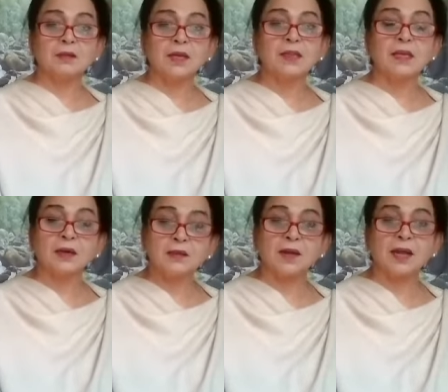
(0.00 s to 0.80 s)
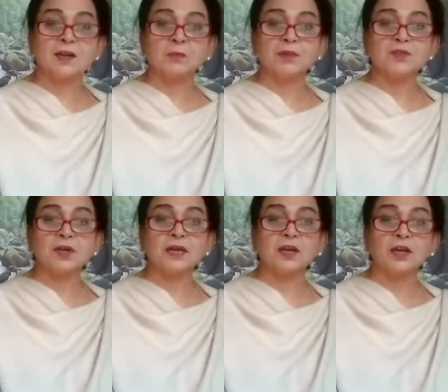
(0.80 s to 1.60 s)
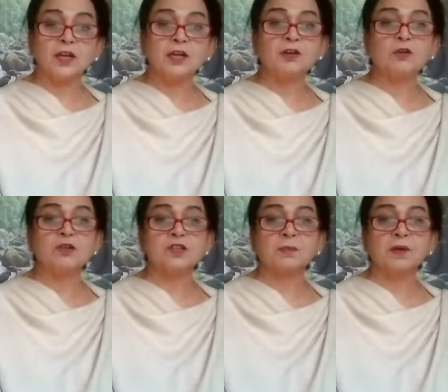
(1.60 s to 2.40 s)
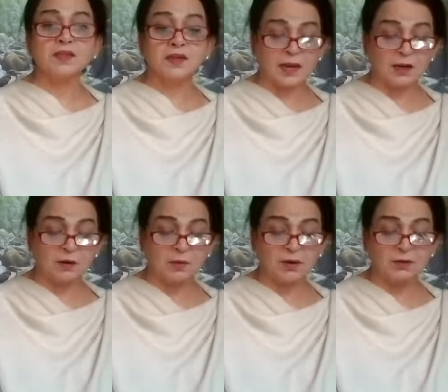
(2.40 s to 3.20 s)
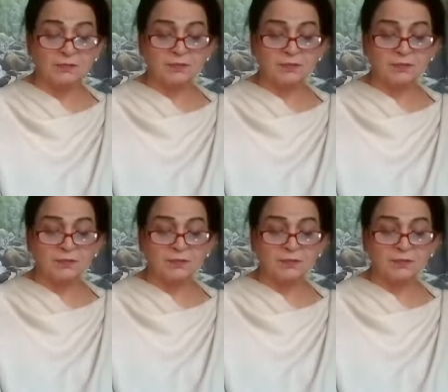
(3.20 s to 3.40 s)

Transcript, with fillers: kill the other animals like a deer or some other animal